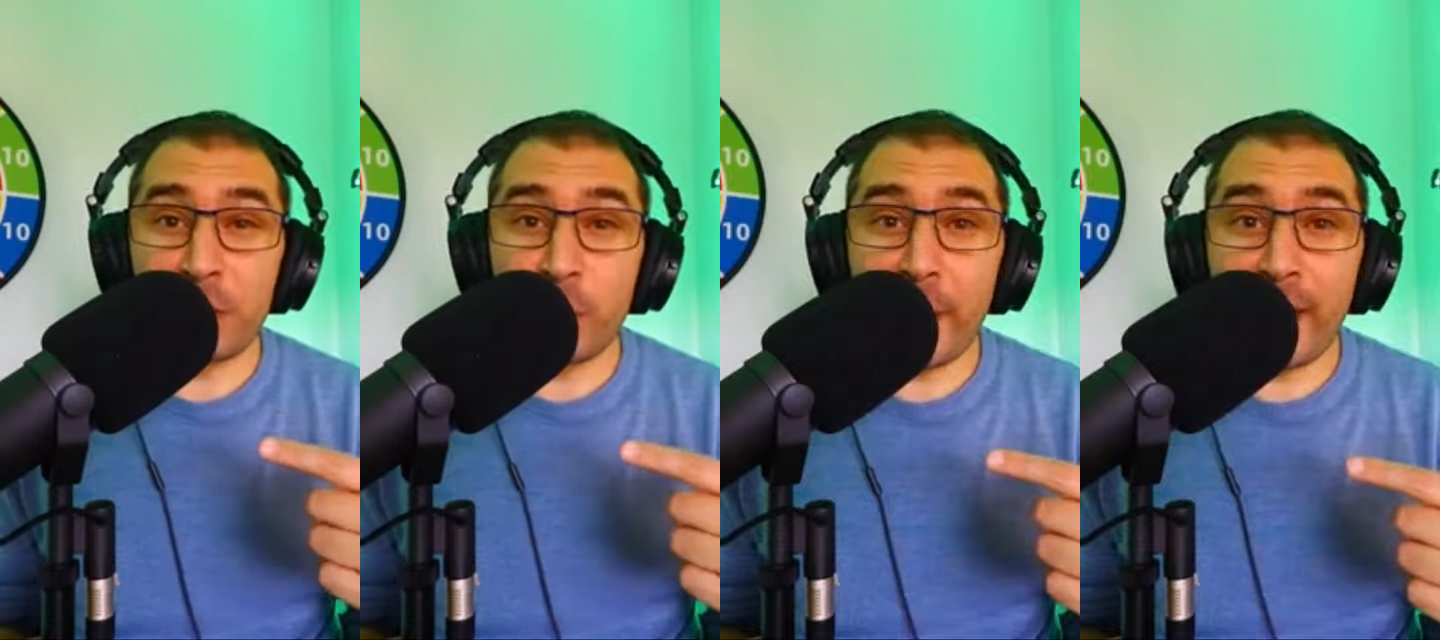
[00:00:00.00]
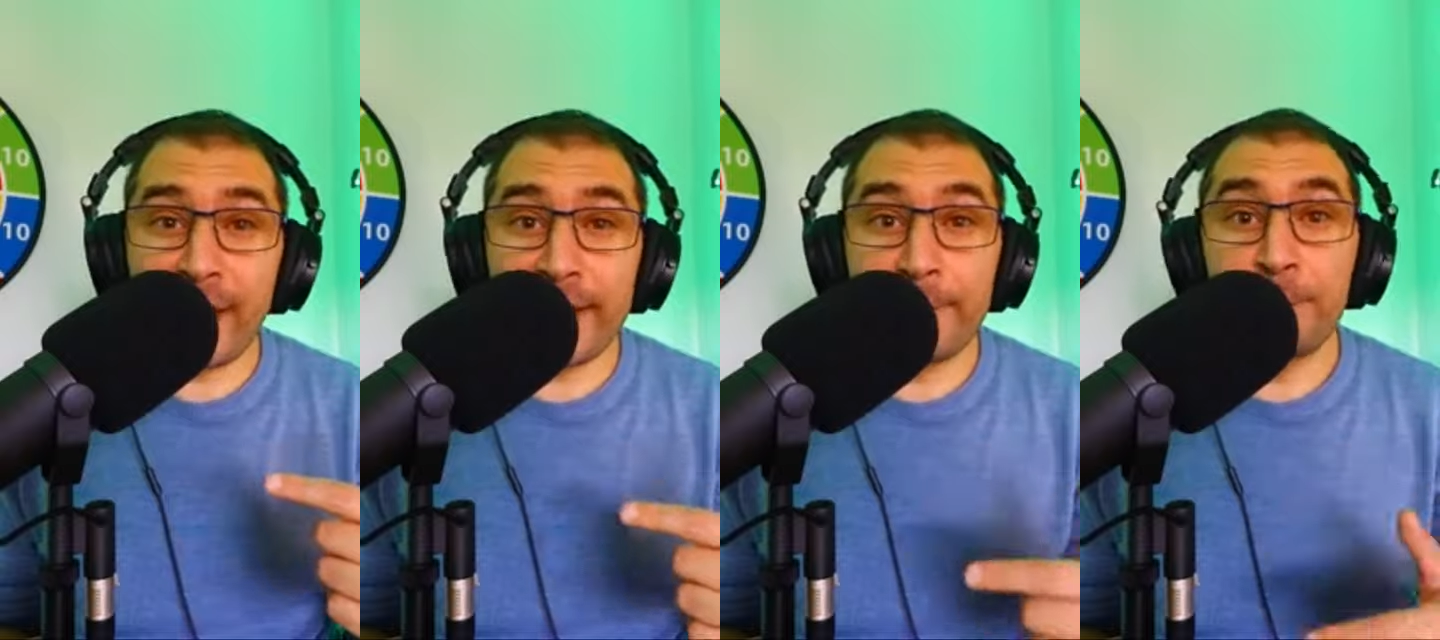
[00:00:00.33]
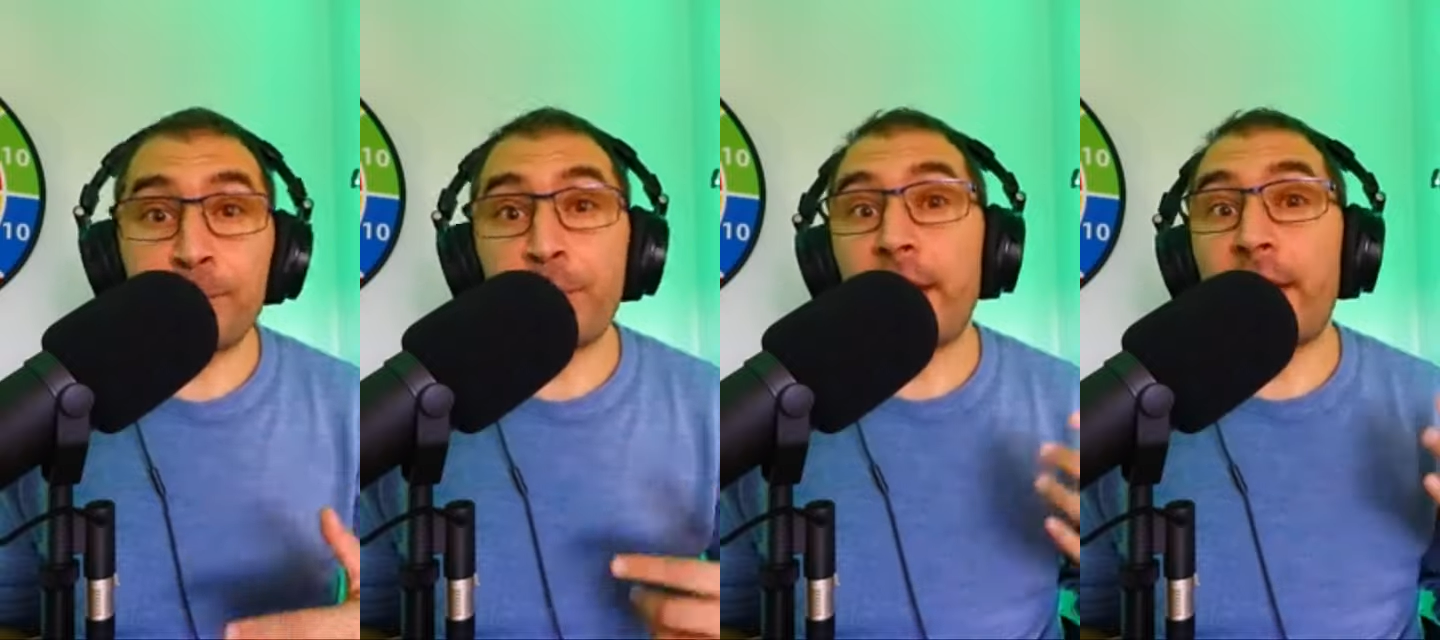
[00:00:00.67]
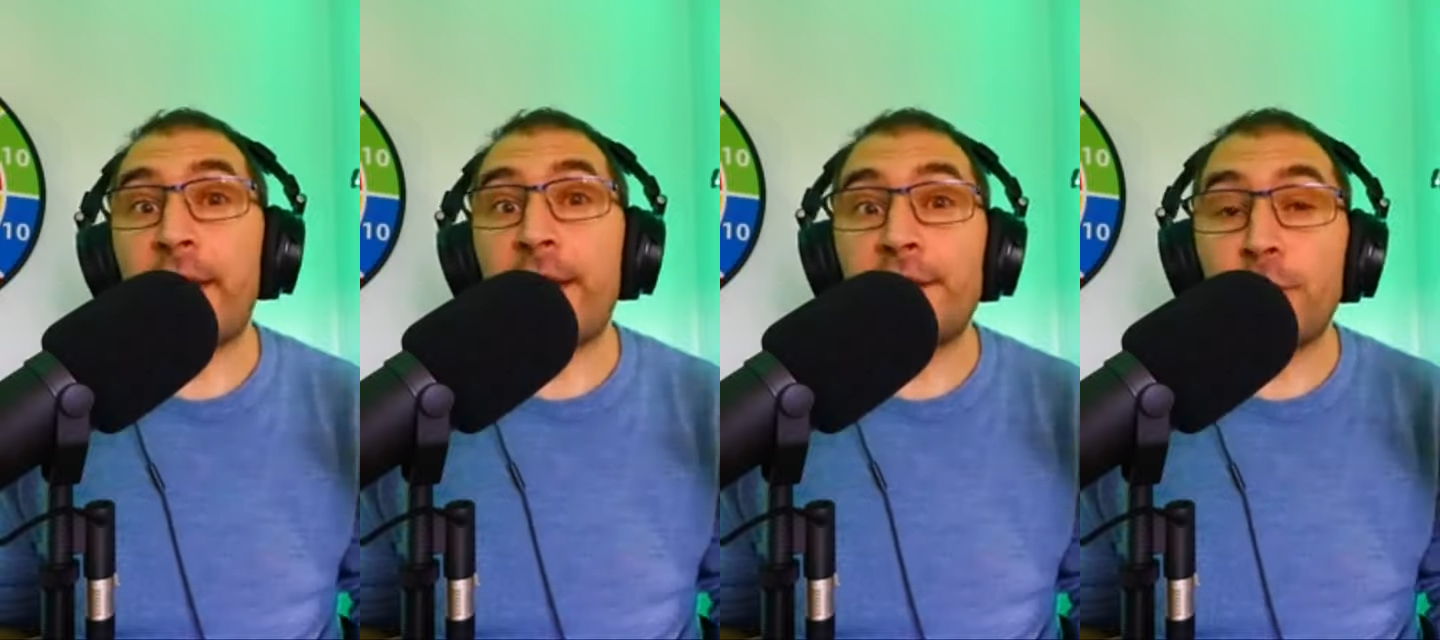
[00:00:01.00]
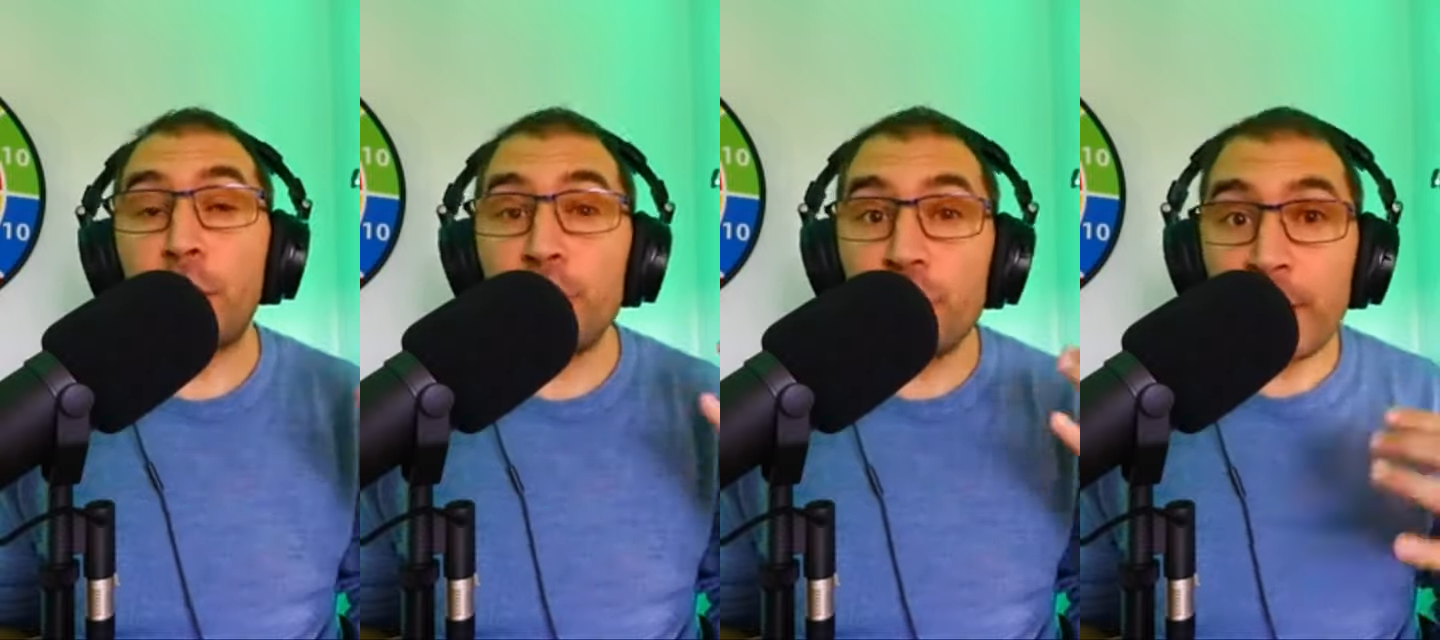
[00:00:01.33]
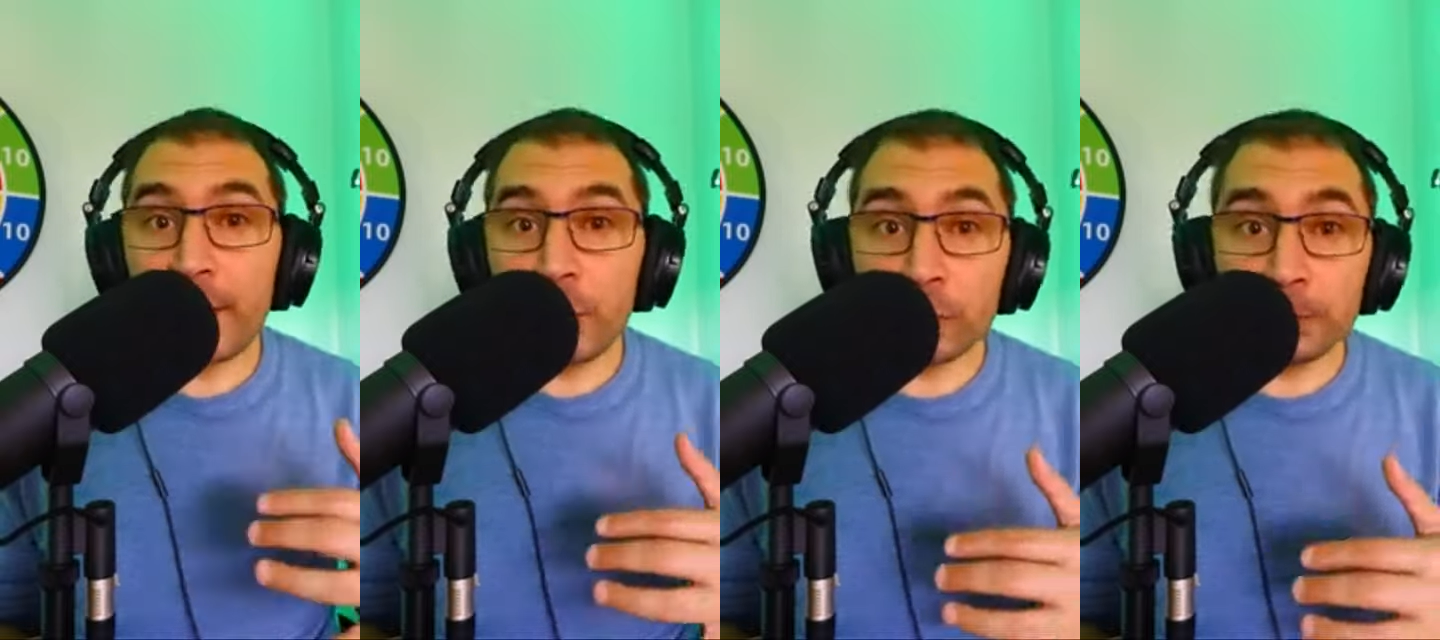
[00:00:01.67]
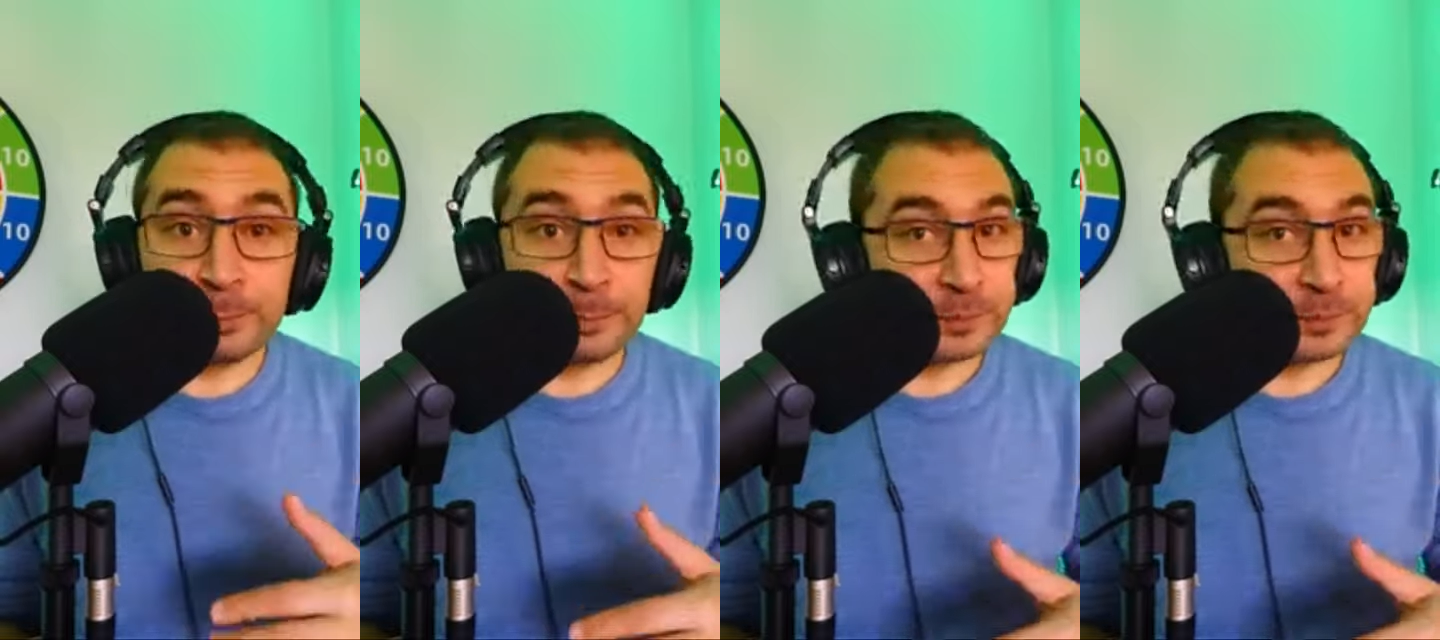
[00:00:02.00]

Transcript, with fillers: you buy, it's not genuine,